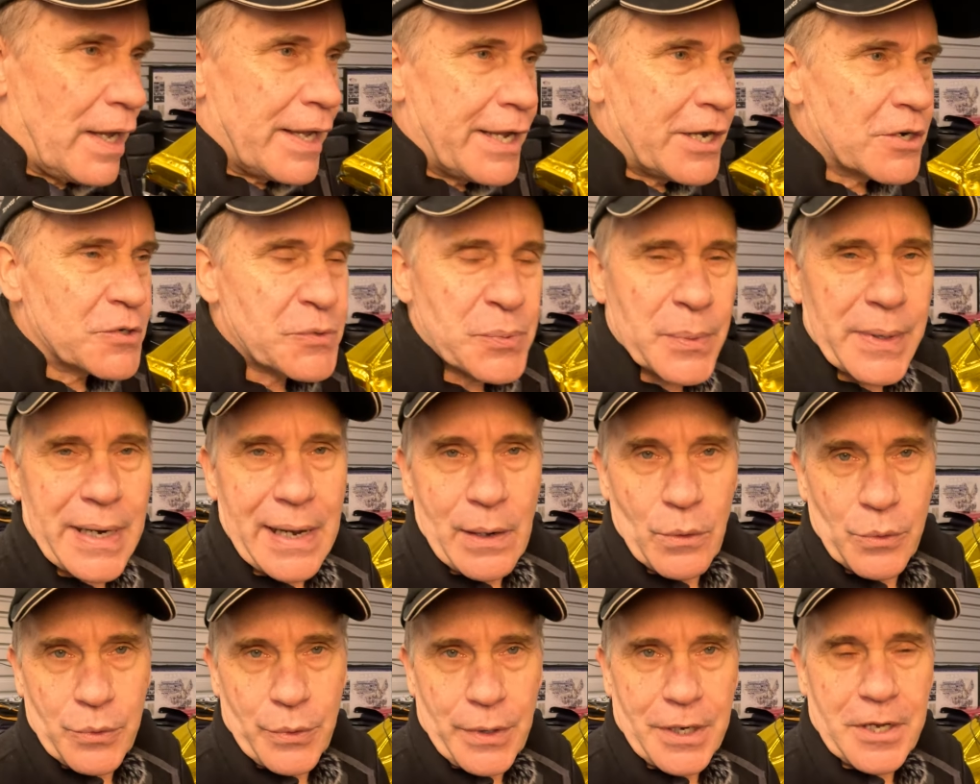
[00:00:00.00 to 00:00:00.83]
here's what
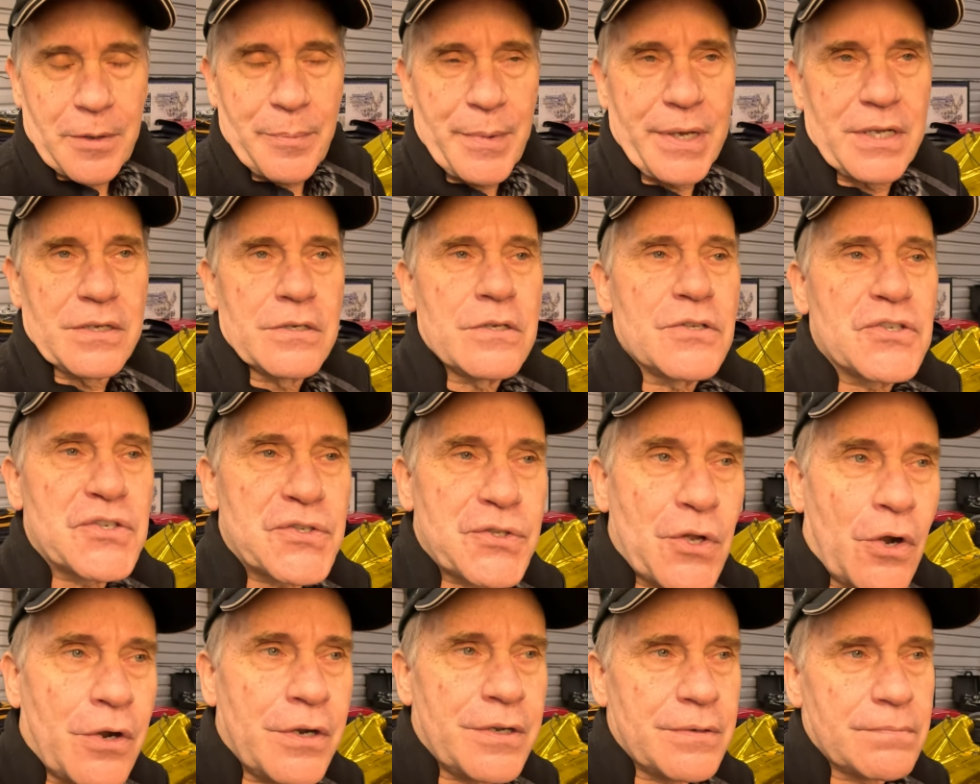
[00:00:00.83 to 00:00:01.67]
I would recommend.
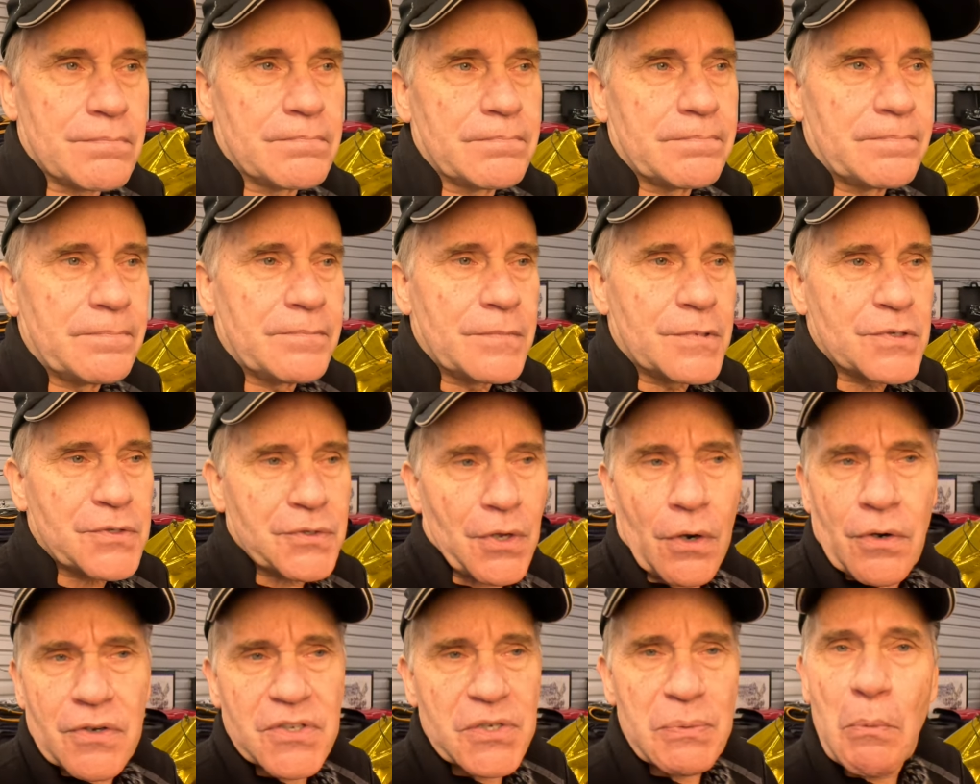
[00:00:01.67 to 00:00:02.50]
Start
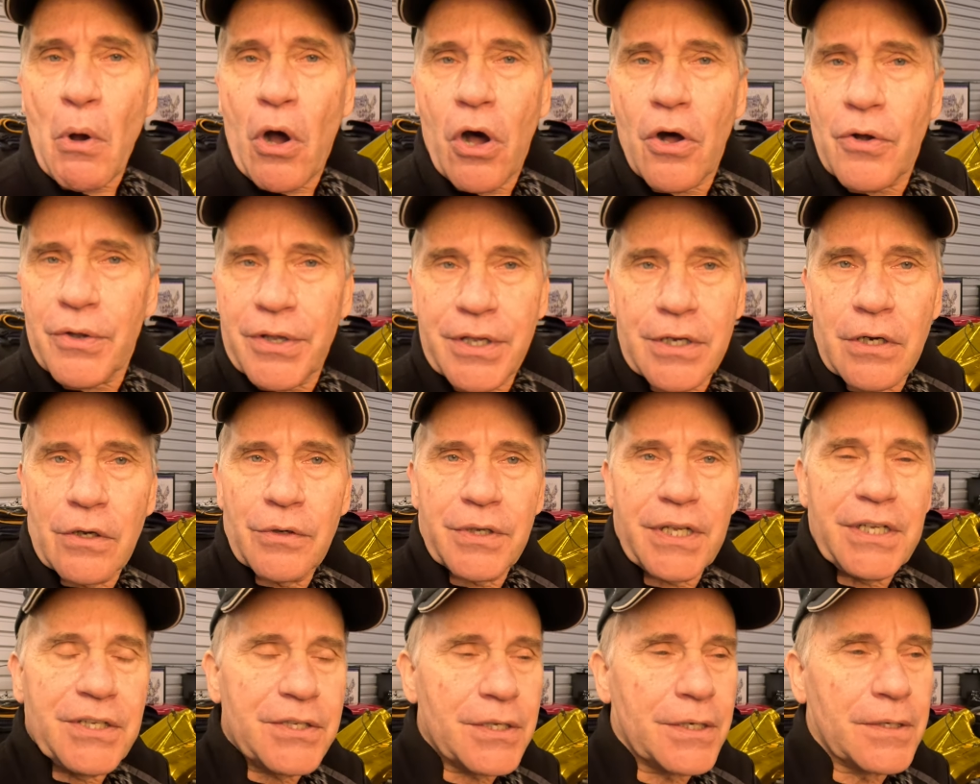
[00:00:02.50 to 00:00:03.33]
small. You
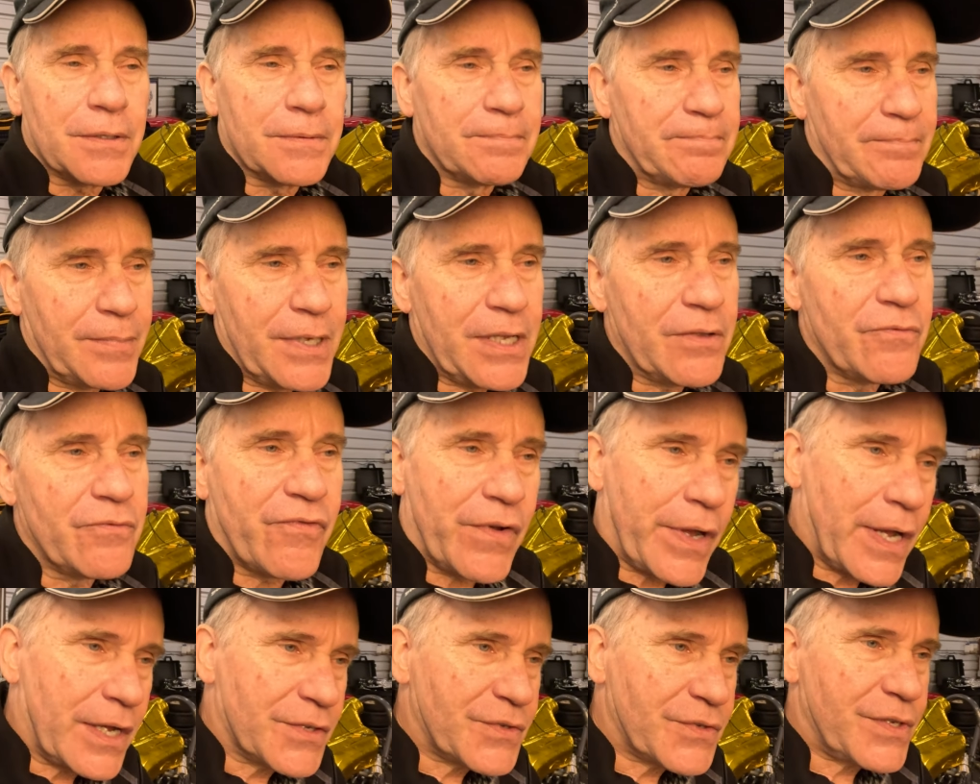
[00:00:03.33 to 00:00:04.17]
don't need to
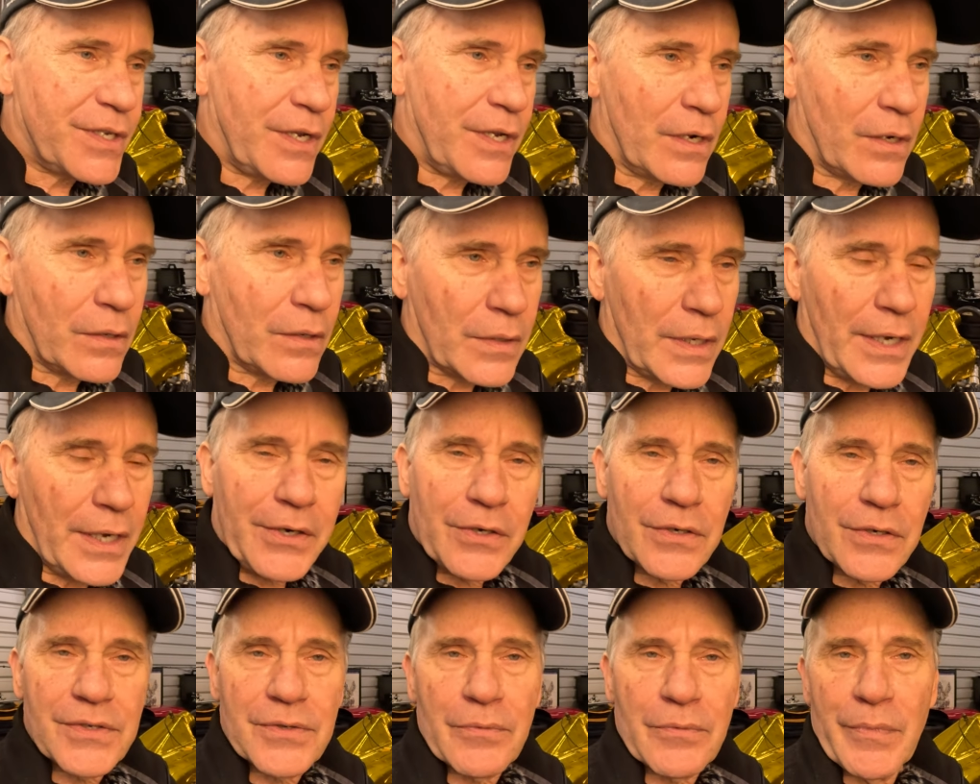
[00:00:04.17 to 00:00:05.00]
invest,
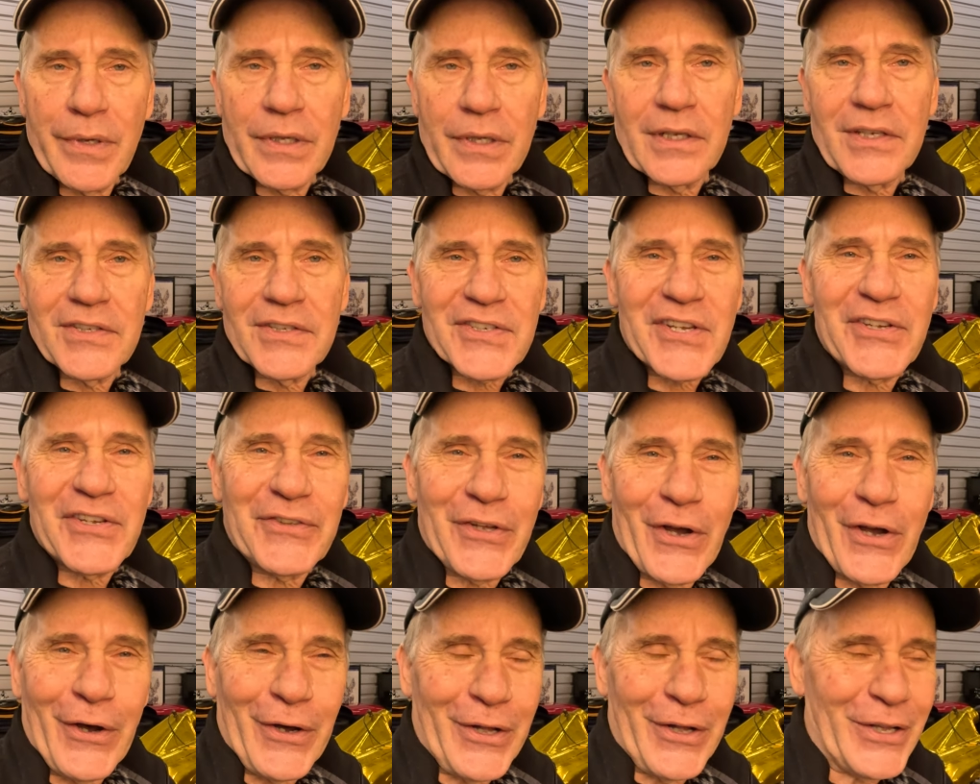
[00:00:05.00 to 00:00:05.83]
hundreds of millions of
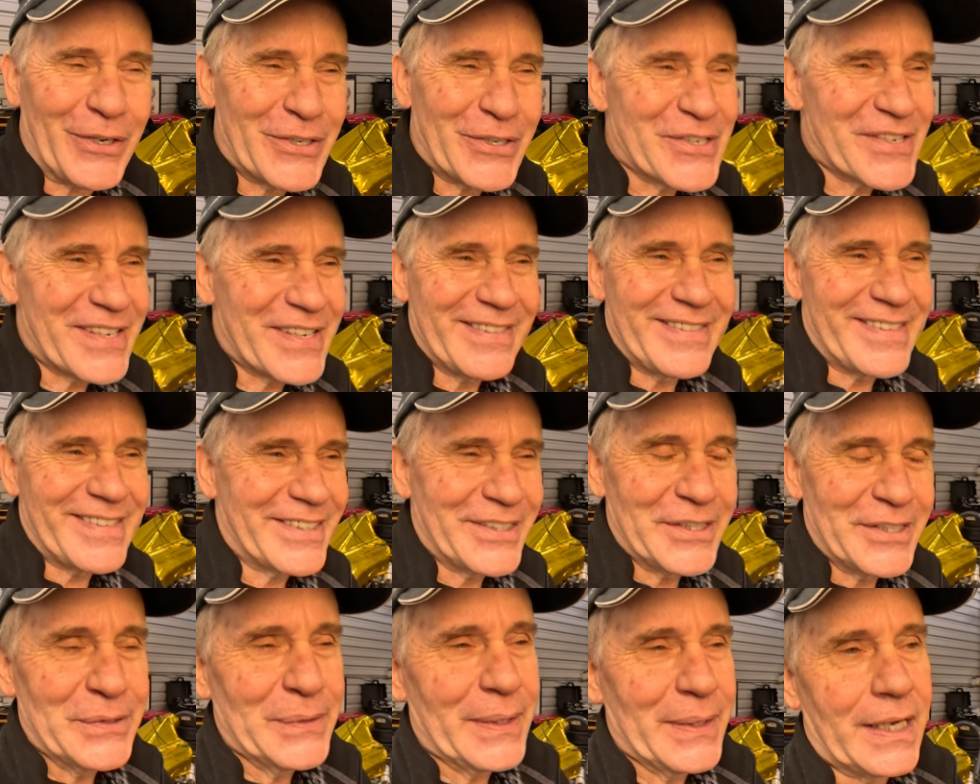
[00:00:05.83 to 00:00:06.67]
dollars
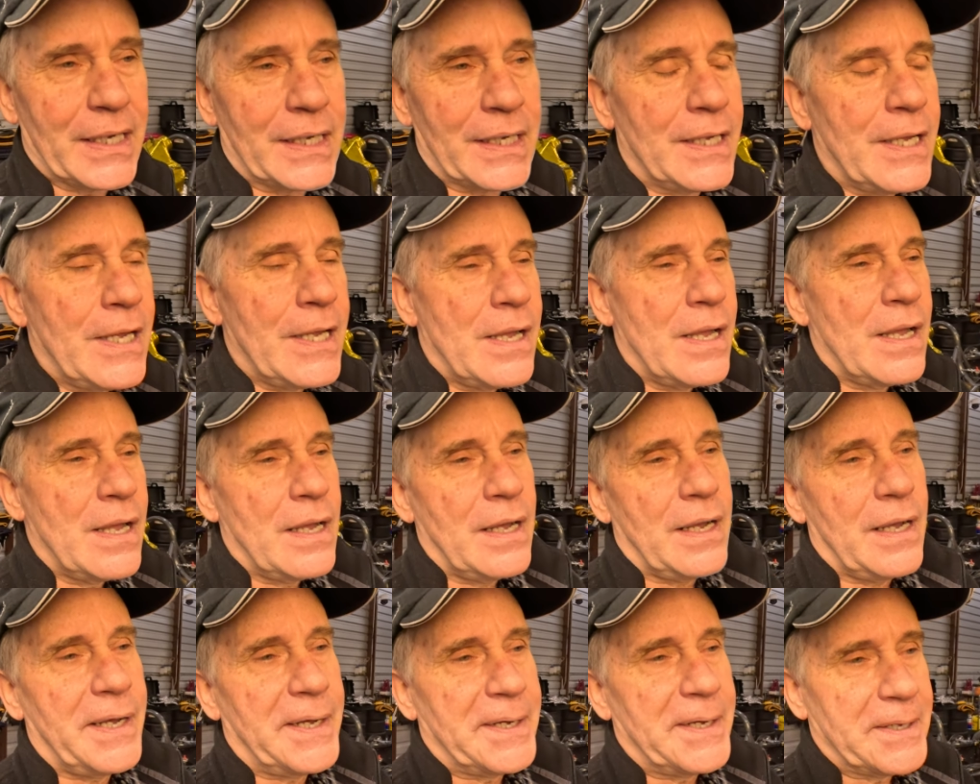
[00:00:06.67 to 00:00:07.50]
into
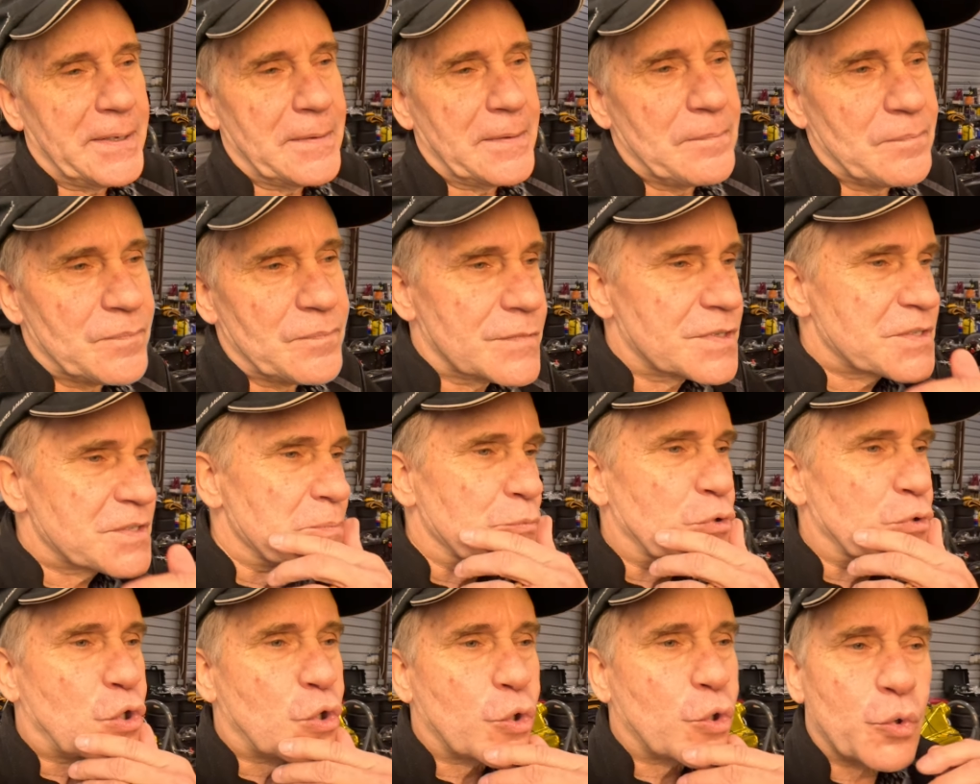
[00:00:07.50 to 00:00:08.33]

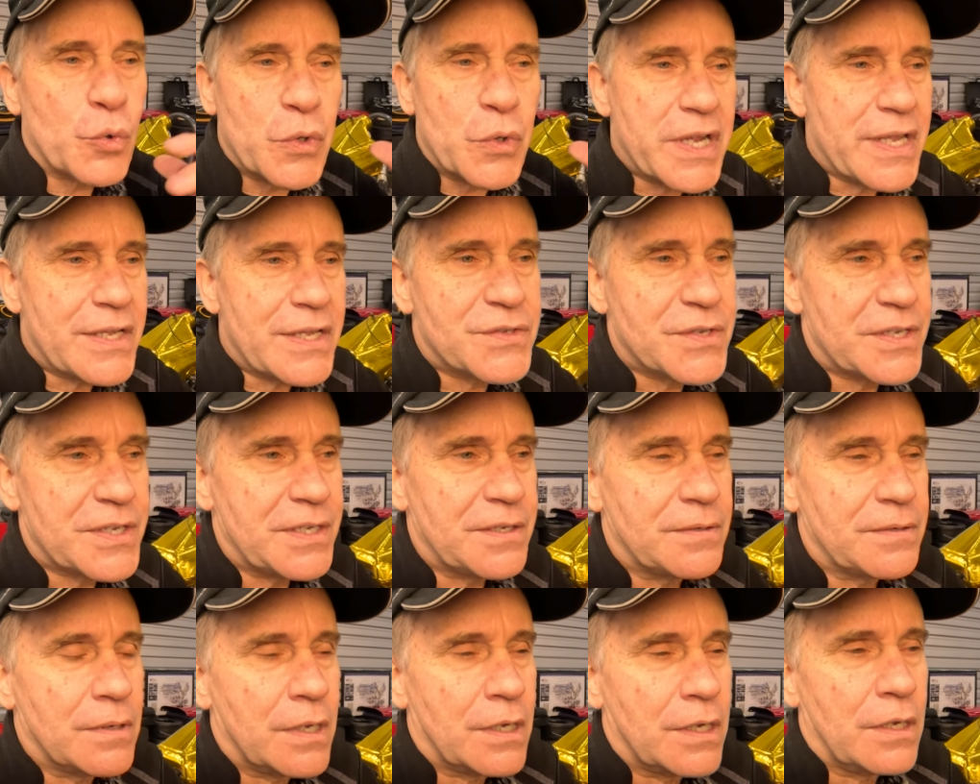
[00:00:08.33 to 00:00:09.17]
some
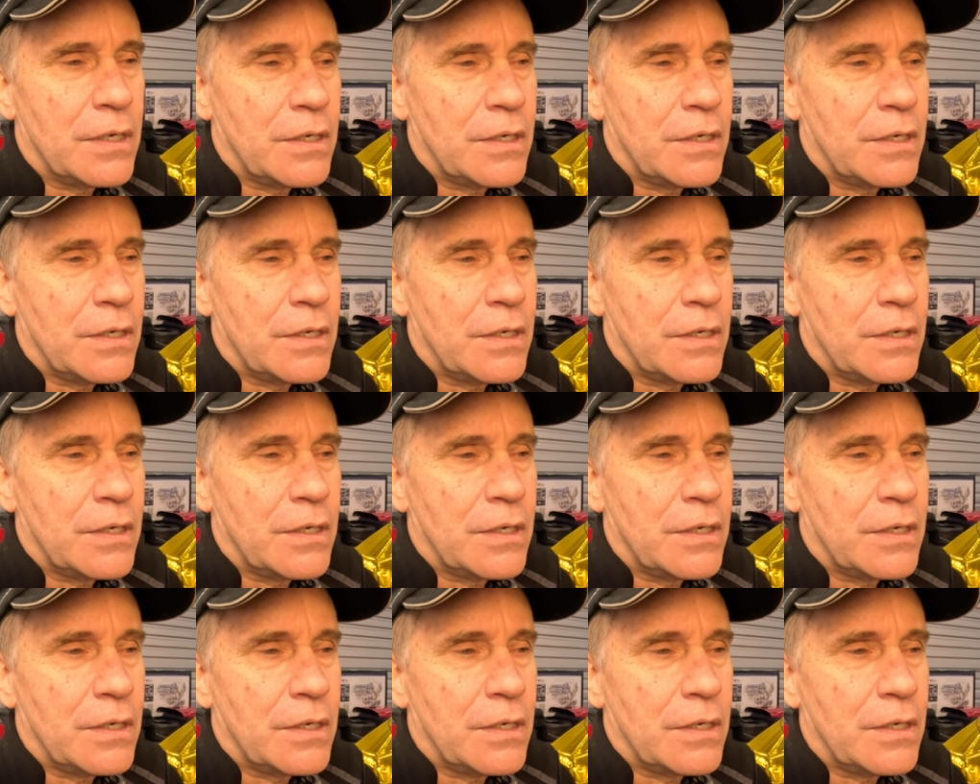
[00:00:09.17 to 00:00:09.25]
crazy